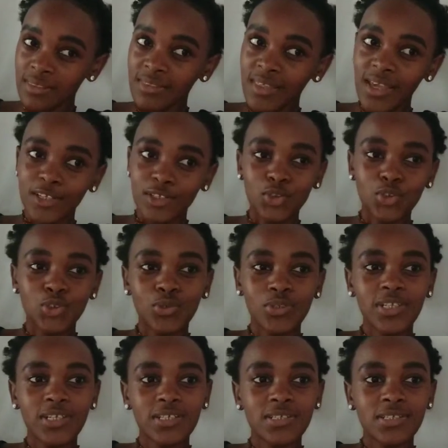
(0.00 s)
then you
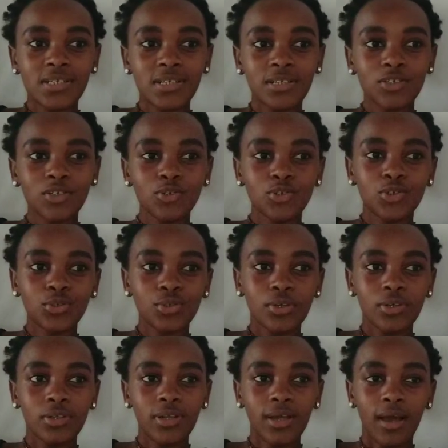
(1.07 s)
shouldn't you
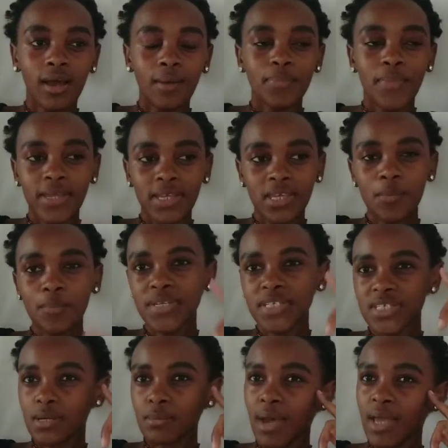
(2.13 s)
should um, keep
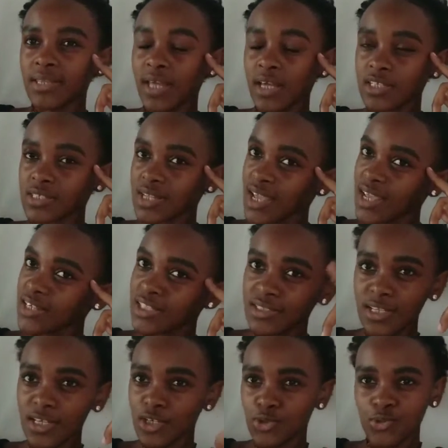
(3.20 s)
it in mind that
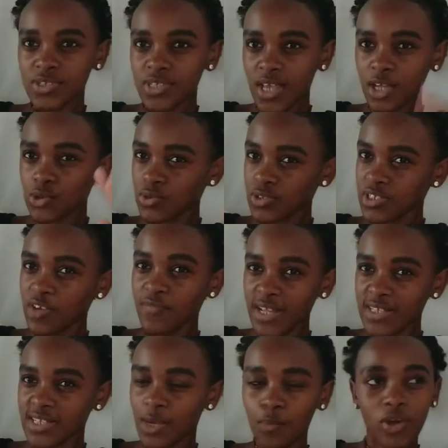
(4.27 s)
anything you say at
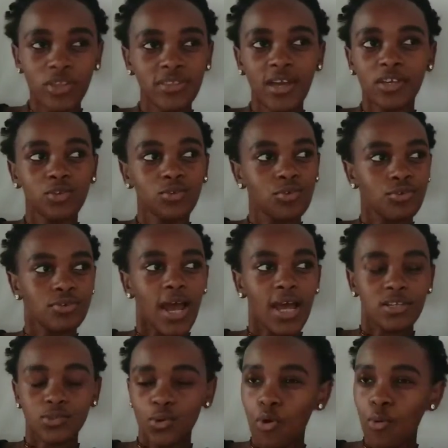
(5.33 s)
whatever time, whether you're
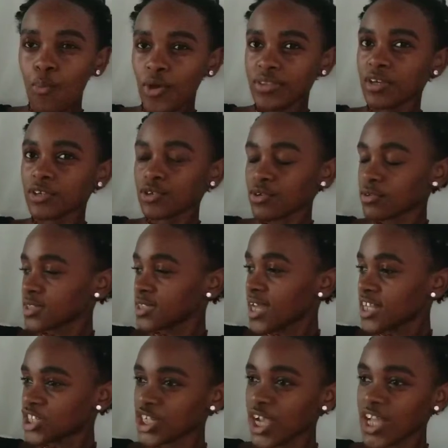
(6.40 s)
at home, whether you're in
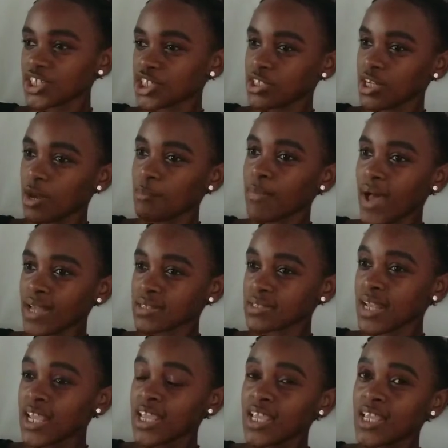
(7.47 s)
a church, in a
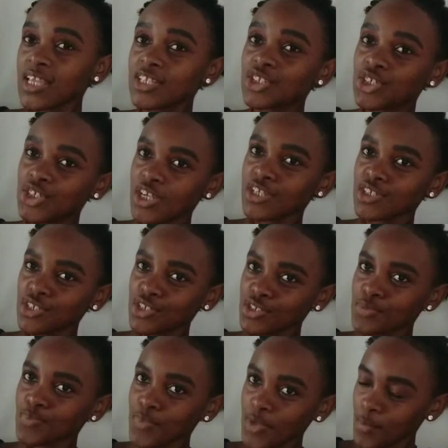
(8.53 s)
bus, it
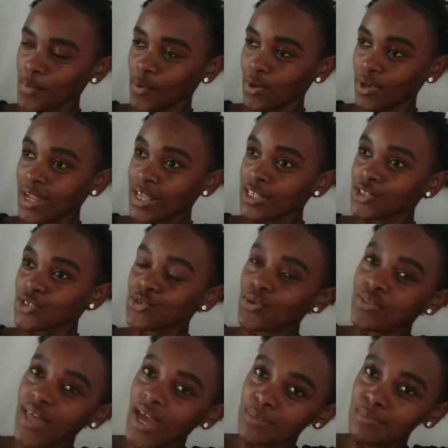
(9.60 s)
changes people.
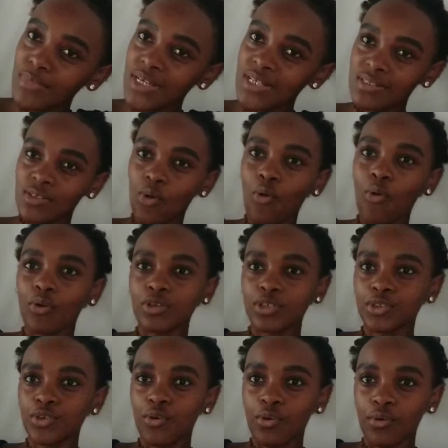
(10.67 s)
So that means
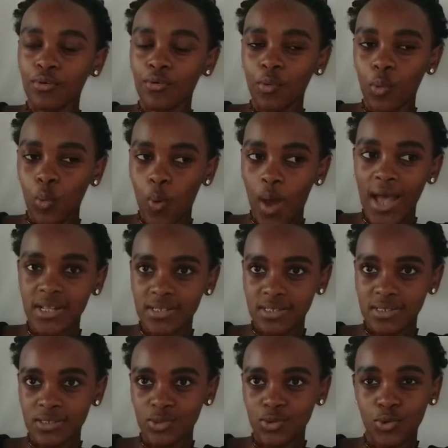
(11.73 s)
hold your
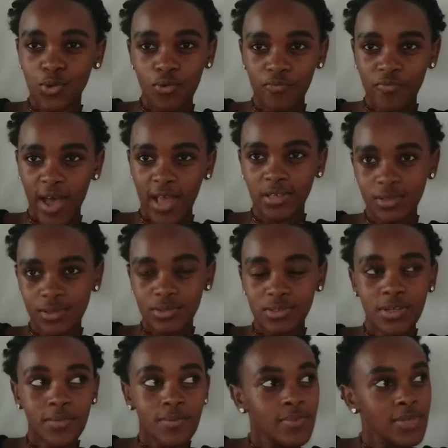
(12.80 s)
words to your
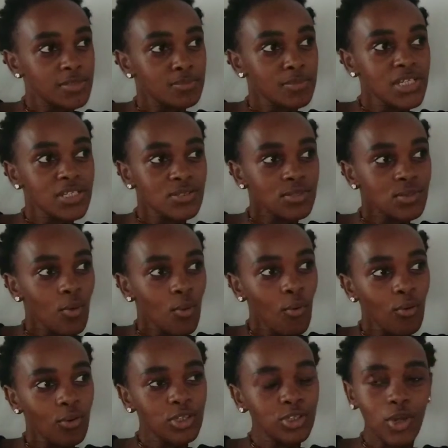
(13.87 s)
values. It means
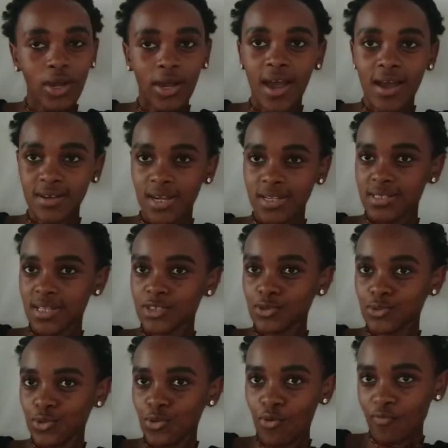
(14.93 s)
hold your character
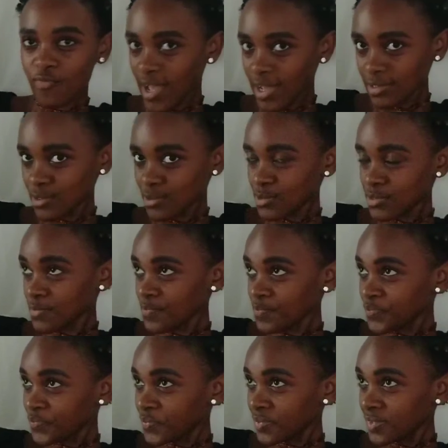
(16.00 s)
to your values
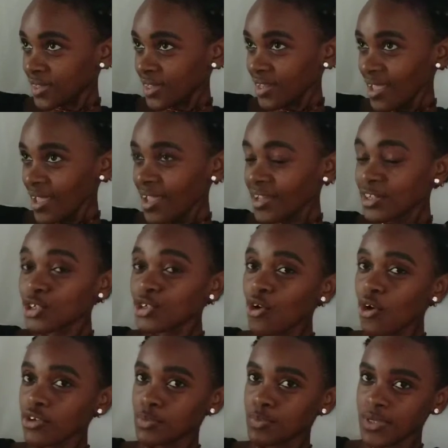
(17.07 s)
and
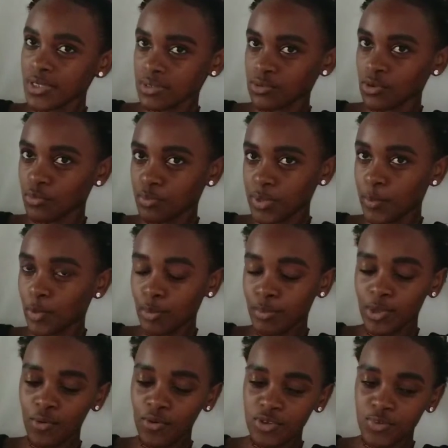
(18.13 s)
not based on people
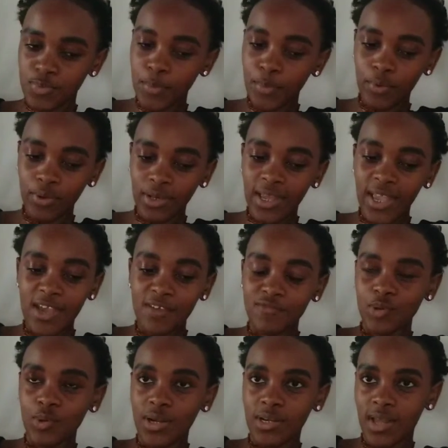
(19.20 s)
because people
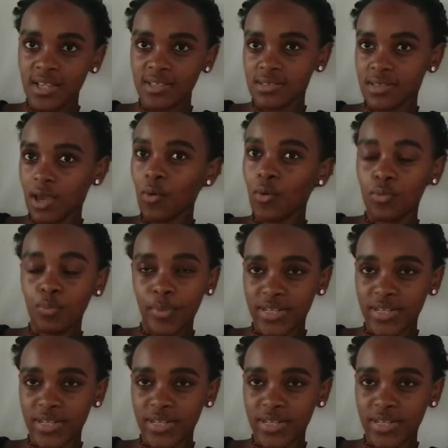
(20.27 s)
everyone has their own